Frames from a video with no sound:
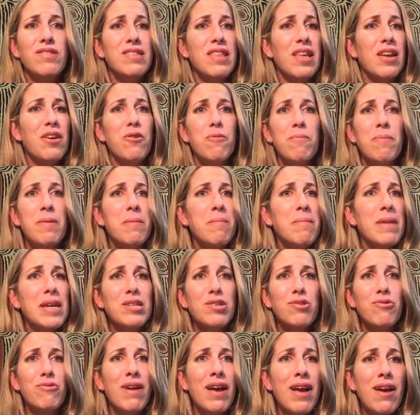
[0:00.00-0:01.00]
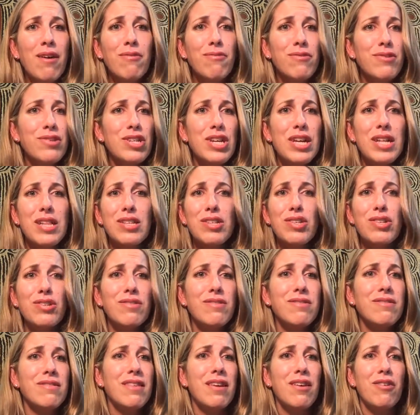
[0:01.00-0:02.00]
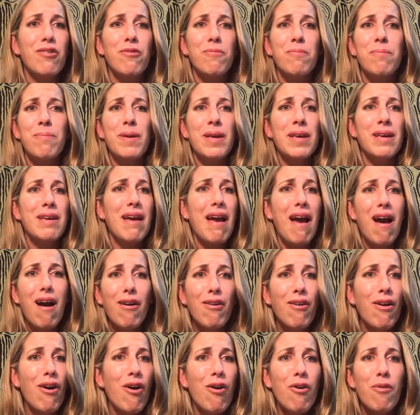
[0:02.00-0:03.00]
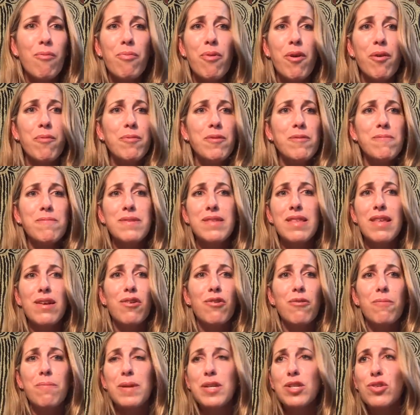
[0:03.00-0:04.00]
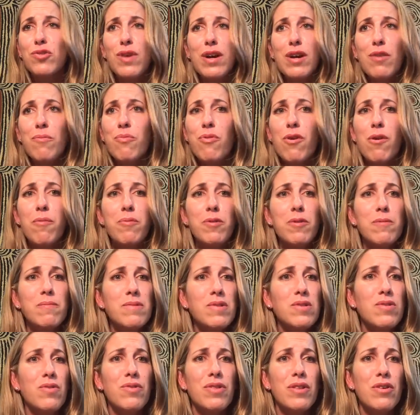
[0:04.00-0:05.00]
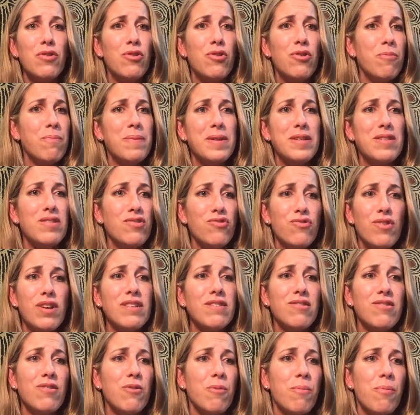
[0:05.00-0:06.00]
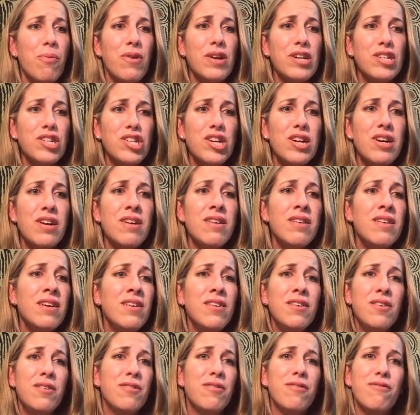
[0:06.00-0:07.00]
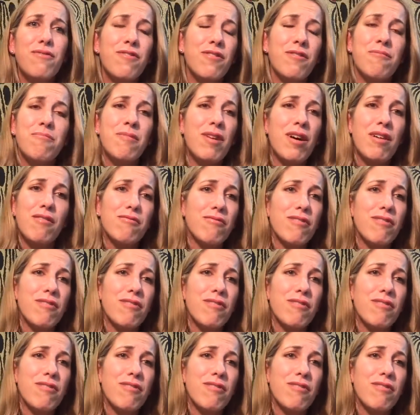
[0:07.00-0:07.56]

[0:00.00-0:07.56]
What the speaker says: There could be mental health challenges, there could be alcohol problems, there could be drug problems, or there could be stress or pressure from